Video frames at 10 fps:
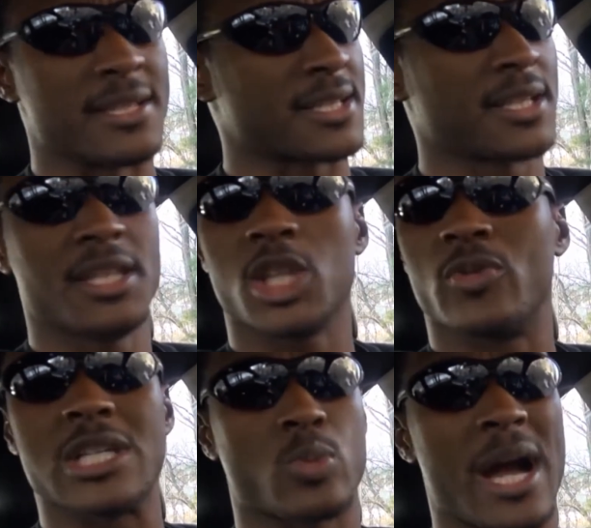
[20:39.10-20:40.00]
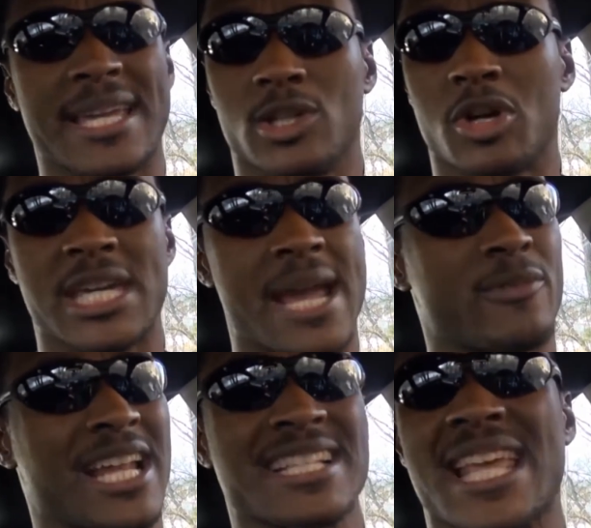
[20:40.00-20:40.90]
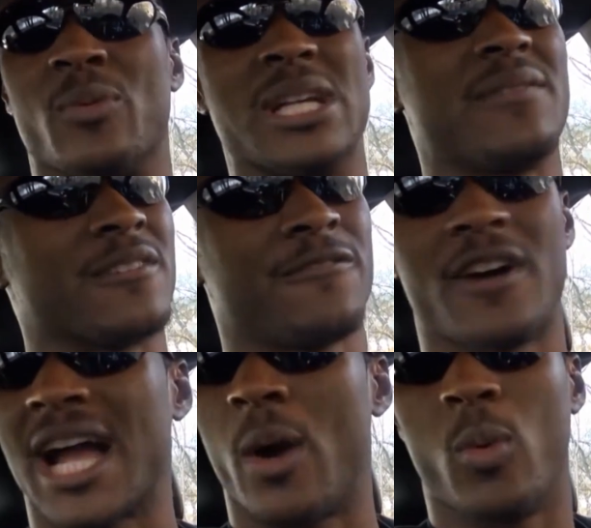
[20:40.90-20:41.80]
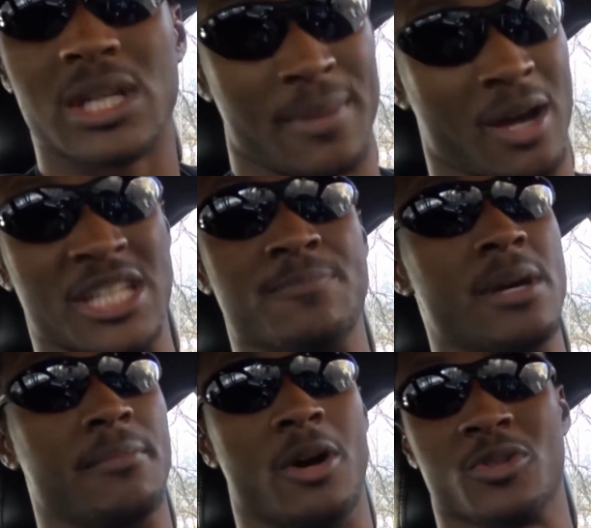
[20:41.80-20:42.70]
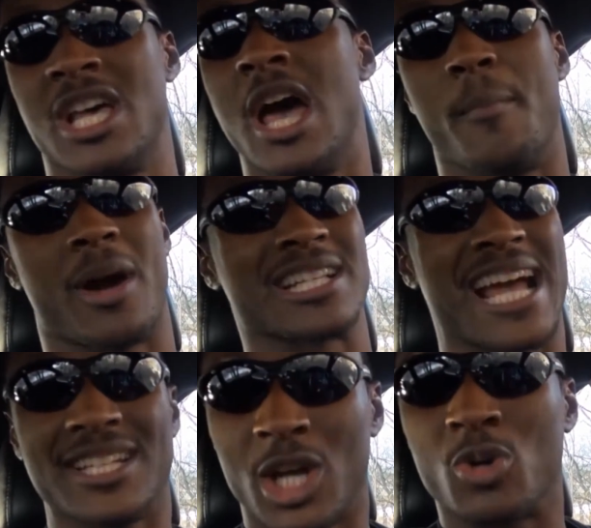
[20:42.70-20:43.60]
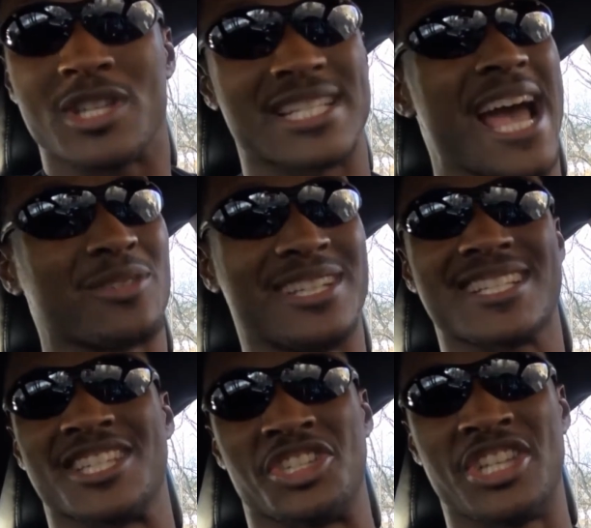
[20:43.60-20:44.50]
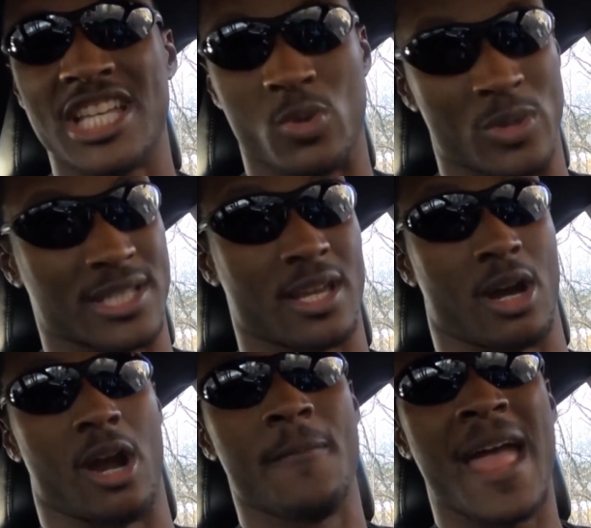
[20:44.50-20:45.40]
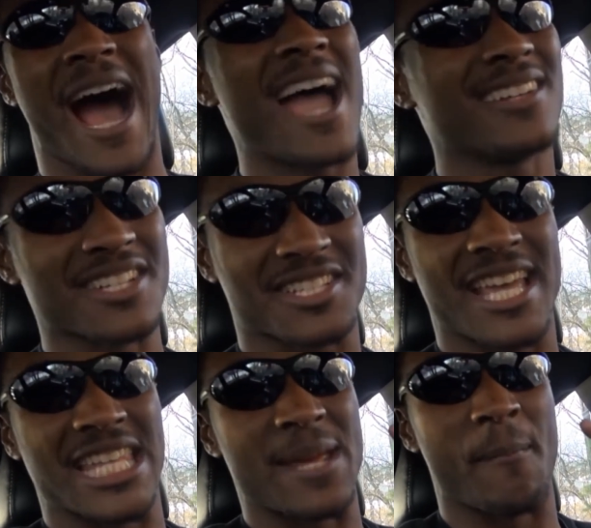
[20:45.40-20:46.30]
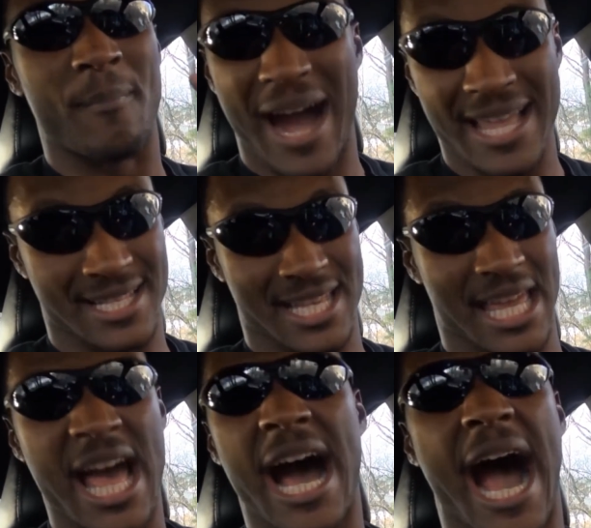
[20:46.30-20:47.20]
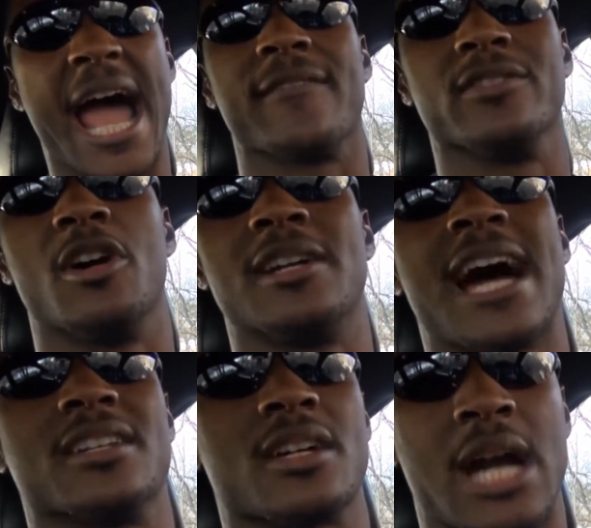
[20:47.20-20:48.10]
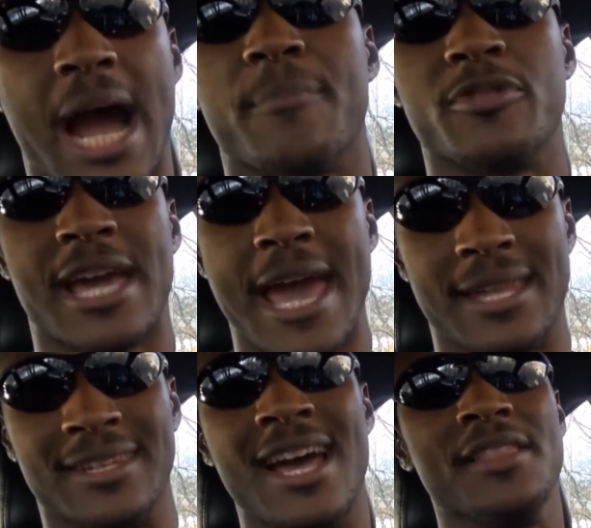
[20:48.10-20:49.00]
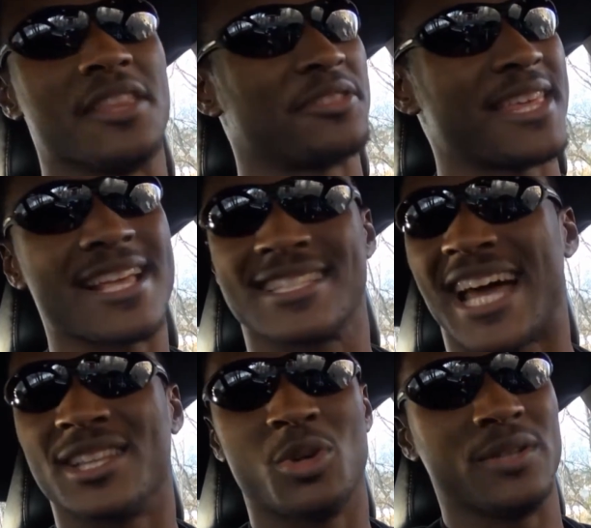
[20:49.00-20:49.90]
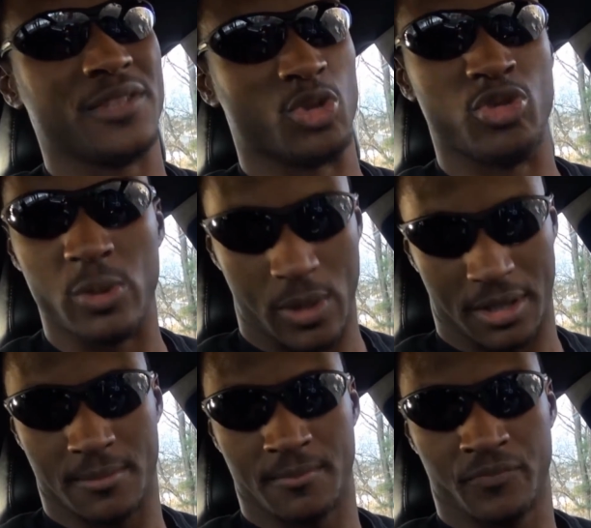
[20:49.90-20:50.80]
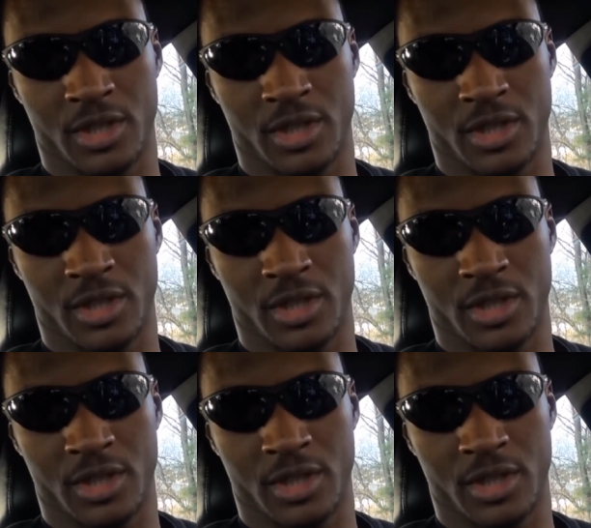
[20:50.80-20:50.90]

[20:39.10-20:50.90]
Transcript: This is another reason why I get on camera and I say whatever the fuck I want about these bimbos, because I know just how disingenuous they are. I understand their mindset. I have learned how to comprehend the things that I don't even agree with.